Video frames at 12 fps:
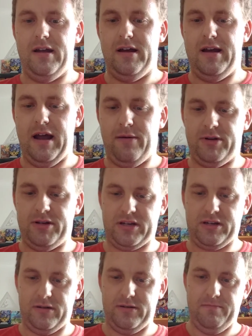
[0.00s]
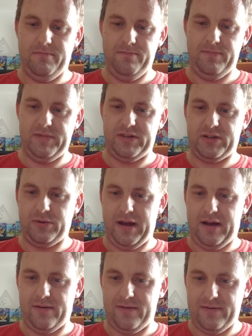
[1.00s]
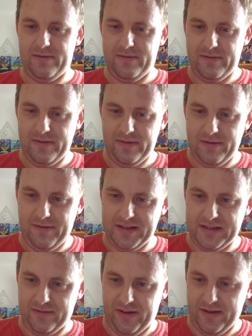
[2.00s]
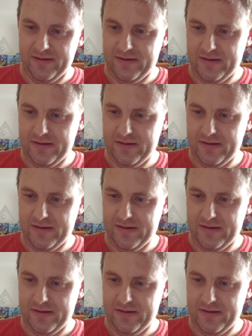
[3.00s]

and now we've just got to sort out the rest of it.